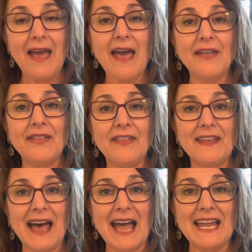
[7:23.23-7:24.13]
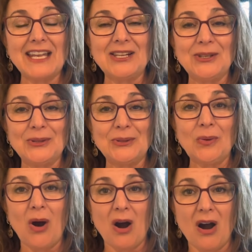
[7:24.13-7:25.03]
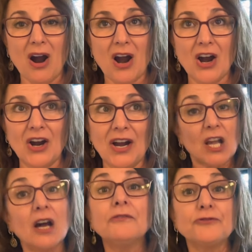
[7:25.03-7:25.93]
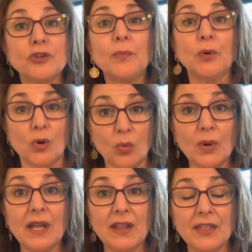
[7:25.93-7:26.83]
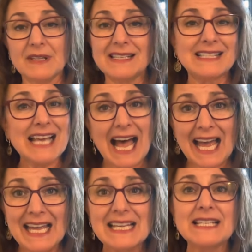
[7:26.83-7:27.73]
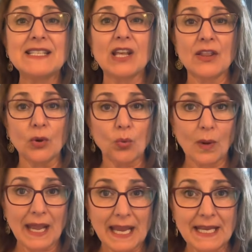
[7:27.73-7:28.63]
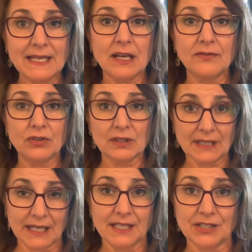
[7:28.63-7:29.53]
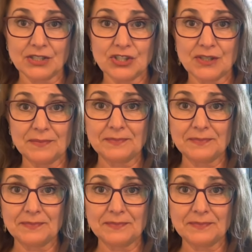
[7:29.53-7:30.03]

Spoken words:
and that you are comfortable with the size and the weight of your luggage.